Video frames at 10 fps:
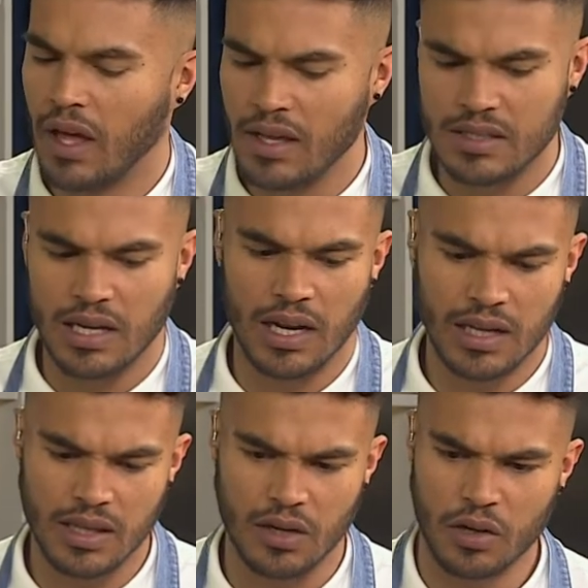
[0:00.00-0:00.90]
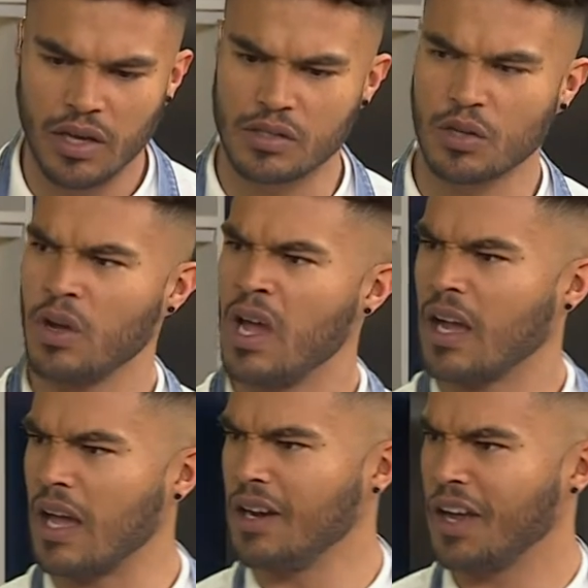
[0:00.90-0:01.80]
Nice, I like that. Okay, so
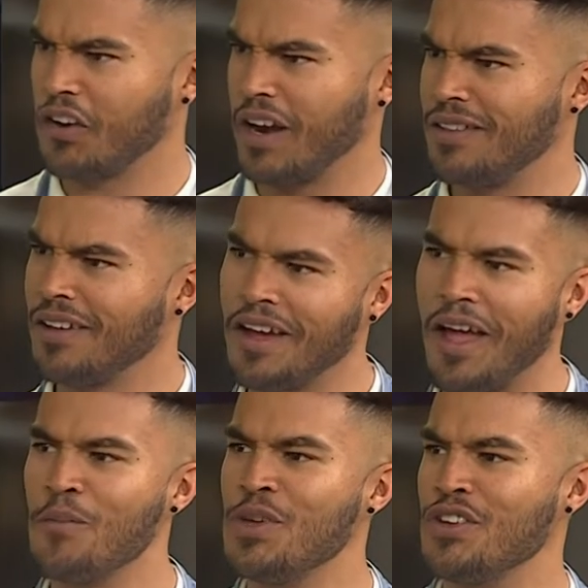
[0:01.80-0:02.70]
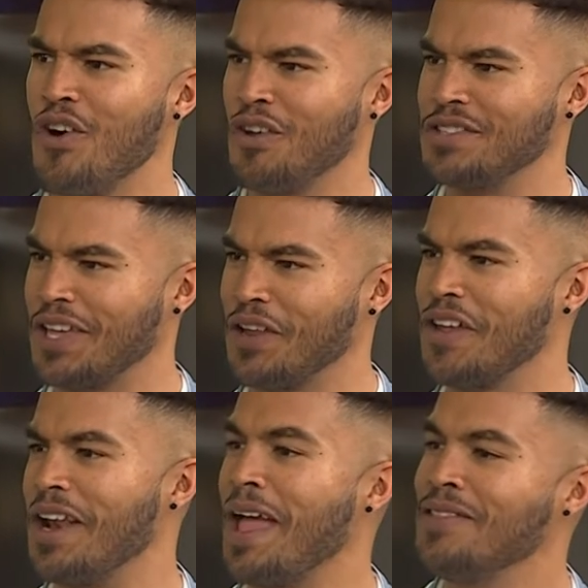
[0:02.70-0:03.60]
kind of like creating an ambiance, getting the